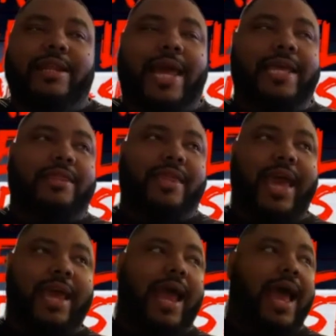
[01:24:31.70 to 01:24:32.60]
like
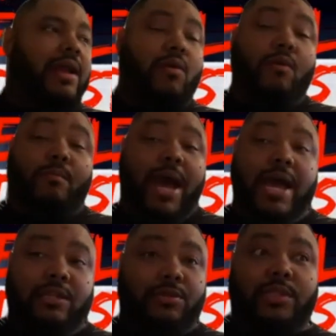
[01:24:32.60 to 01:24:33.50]
that, I don't
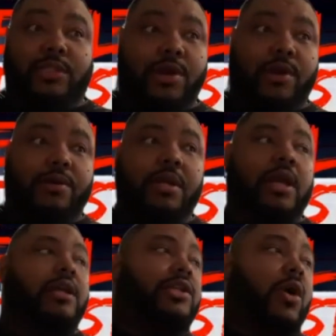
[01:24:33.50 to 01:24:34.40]
mind the return.
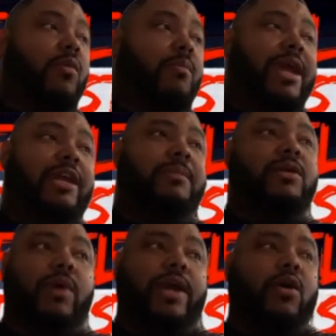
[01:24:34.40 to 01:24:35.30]
Don't make me
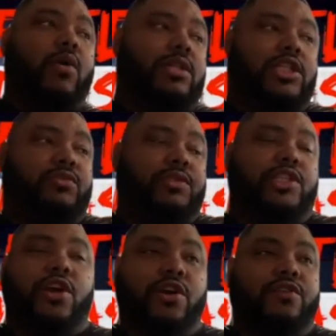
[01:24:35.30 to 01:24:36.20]
wait on this
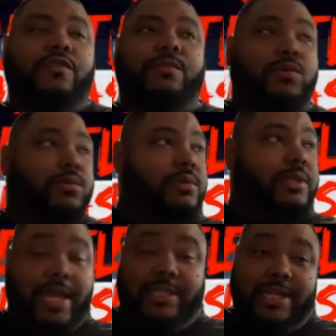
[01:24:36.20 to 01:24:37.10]
return from you.
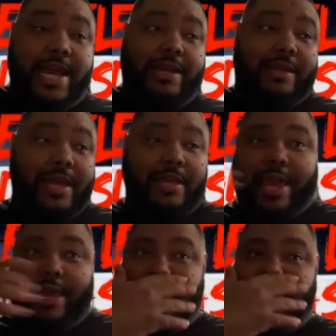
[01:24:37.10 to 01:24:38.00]
Like tonight,
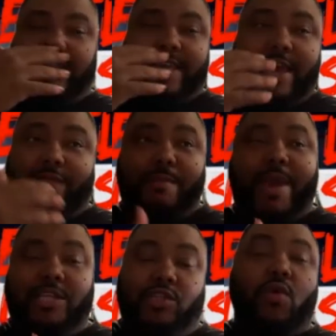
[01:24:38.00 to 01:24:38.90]
Edge is having a
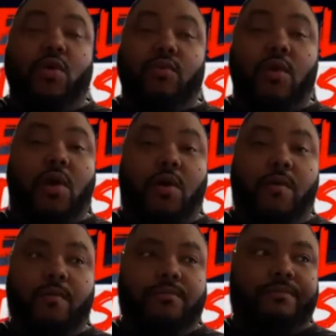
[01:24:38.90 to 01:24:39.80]
match on Raw.
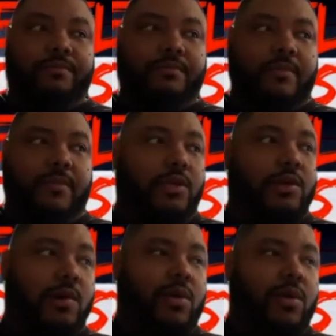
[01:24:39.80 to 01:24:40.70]
You
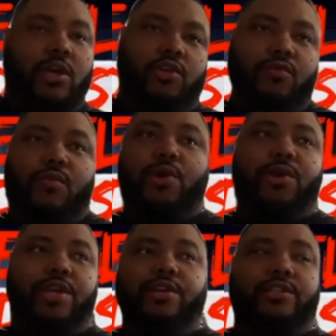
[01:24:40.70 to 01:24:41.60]
know, you're
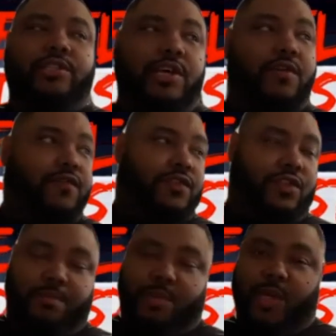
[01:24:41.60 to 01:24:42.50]
working yourself
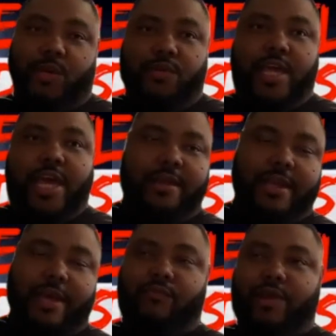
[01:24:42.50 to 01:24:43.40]
to build that
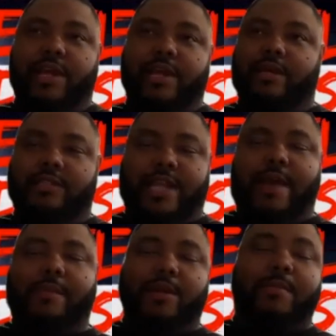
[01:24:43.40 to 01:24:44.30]
that ring
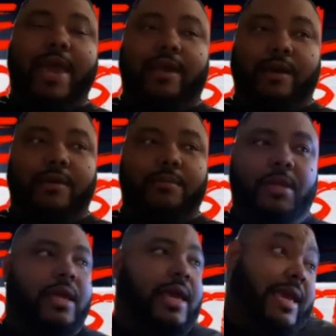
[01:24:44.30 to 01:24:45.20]
stamina back up.
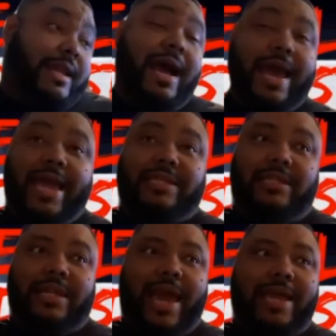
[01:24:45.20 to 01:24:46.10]
And I
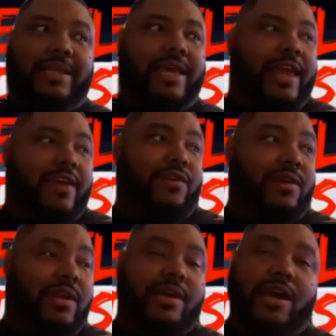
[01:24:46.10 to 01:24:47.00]
actually like that. If you're
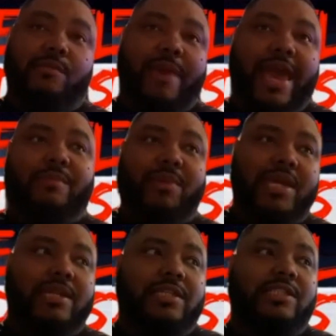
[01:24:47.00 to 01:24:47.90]
gonna come back, be
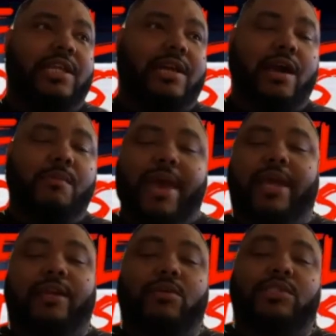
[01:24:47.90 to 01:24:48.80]
a legit
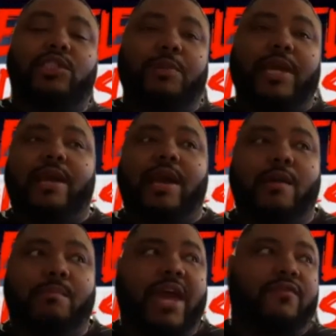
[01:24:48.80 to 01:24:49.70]
comeback. Don't just be a
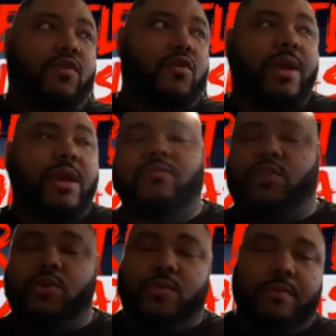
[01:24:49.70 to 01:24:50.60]
comeback for a pay-per-view.